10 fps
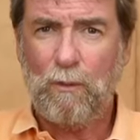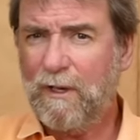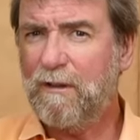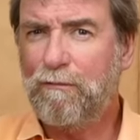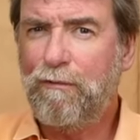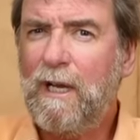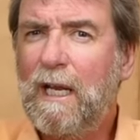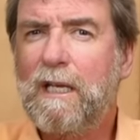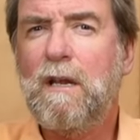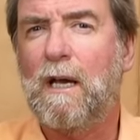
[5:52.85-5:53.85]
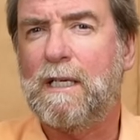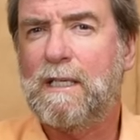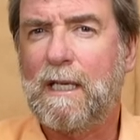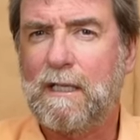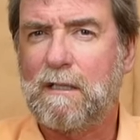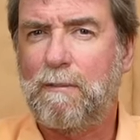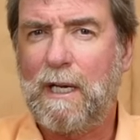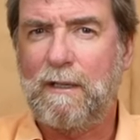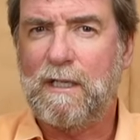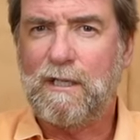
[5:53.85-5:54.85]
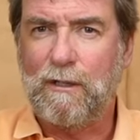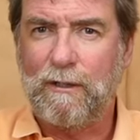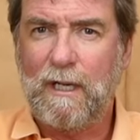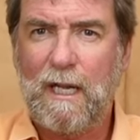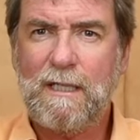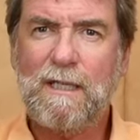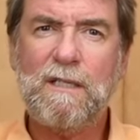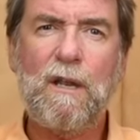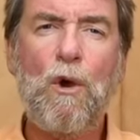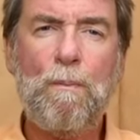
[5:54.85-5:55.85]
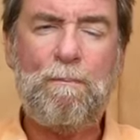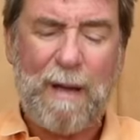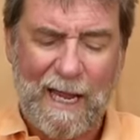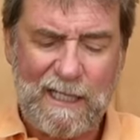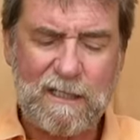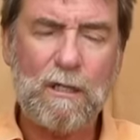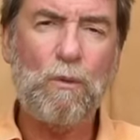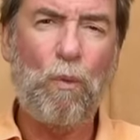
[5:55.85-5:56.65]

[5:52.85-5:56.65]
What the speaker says: One of the really nice things about this gun is there's no painted